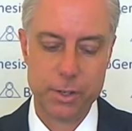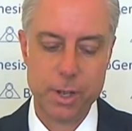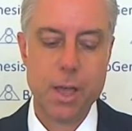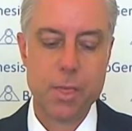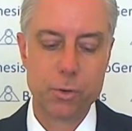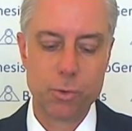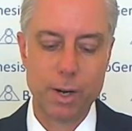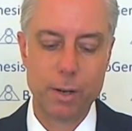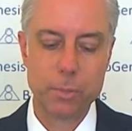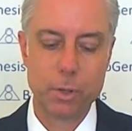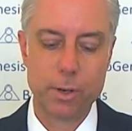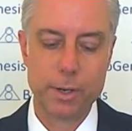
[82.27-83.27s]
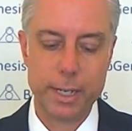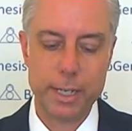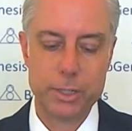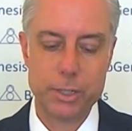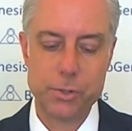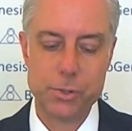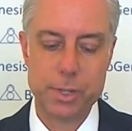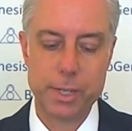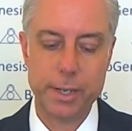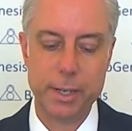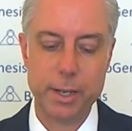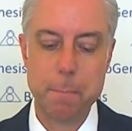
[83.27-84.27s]
The Realm Lord issues
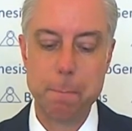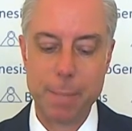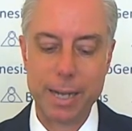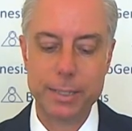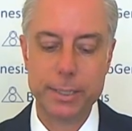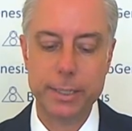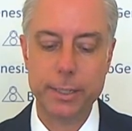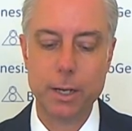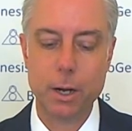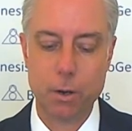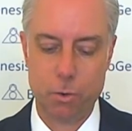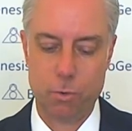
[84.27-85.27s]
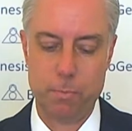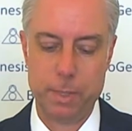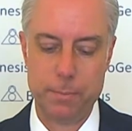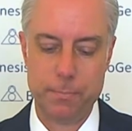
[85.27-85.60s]
the mighty Om.